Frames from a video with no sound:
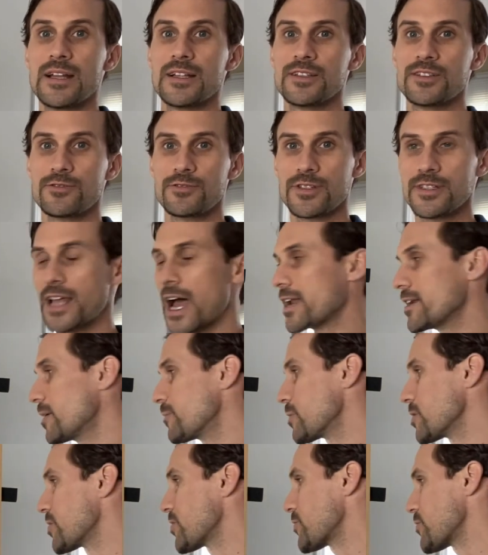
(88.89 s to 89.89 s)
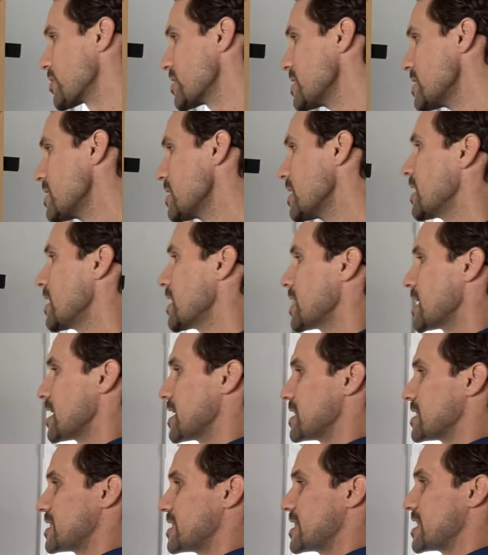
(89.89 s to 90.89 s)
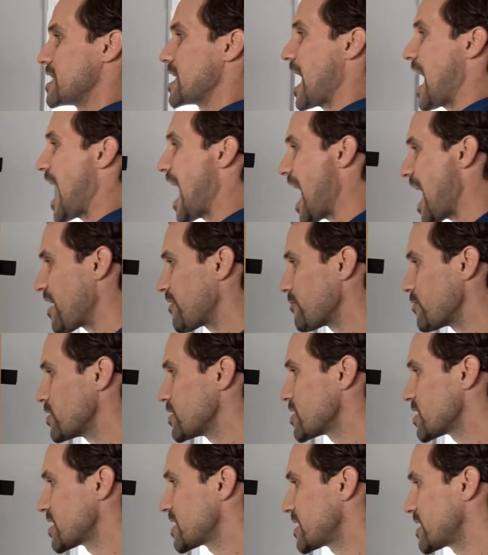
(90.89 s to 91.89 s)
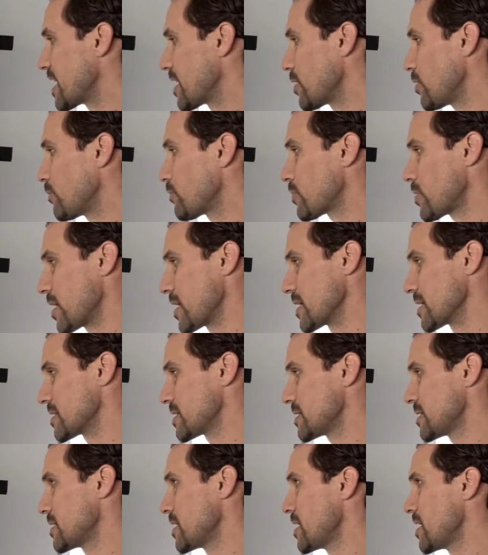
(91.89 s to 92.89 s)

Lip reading: So stat number three is the average sale price.